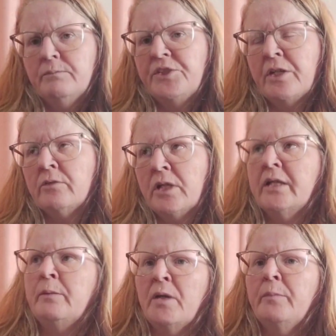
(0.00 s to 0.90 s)
General
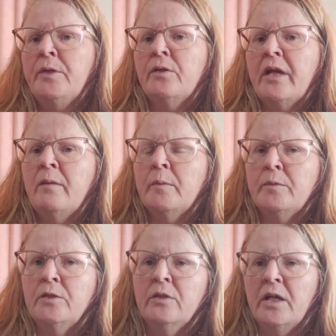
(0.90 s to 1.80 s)
honey might be okay, but
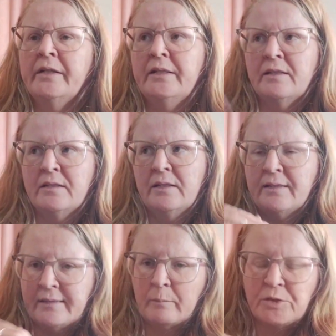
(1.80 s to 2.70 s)
Manuka honey is
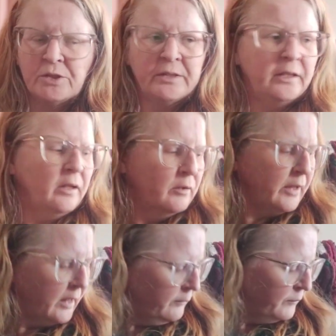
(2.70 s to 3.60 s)
exceptionally
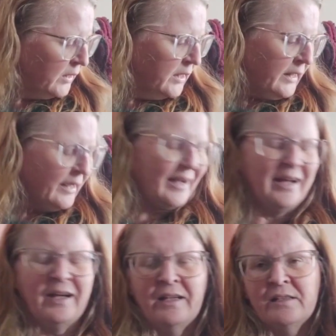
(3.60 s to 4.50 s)
okay.
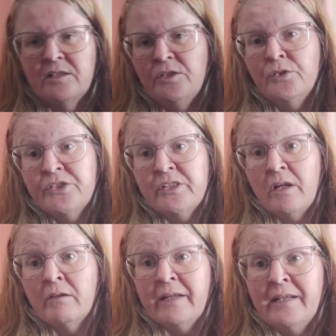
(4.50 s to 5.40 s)
And use it
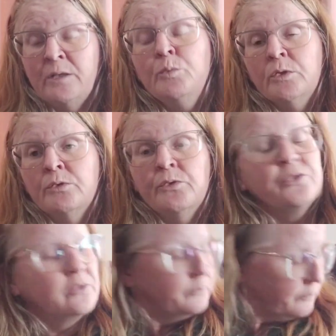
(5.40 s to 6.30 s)
on any
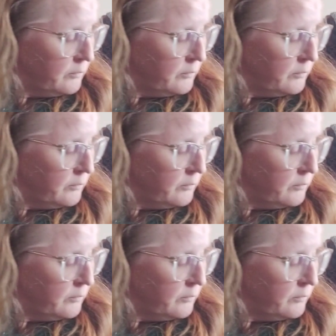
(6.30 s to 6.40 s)
wounds.